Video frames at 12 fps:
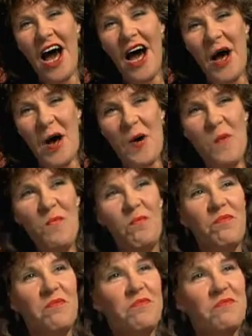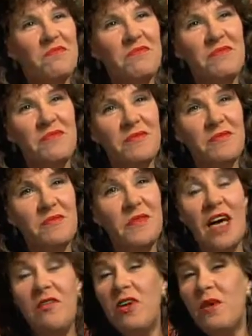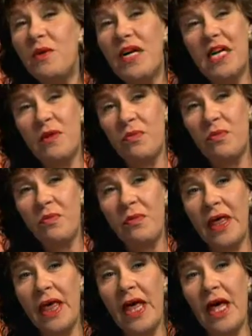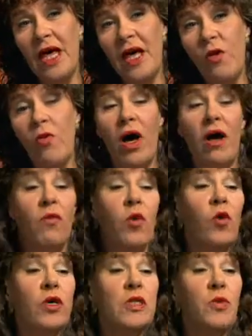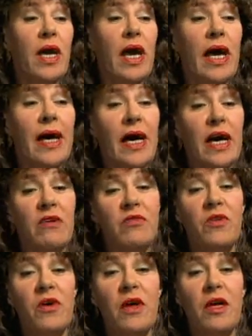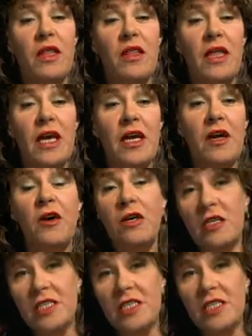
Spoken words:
Not very many. Well, of course, we have the Hurdle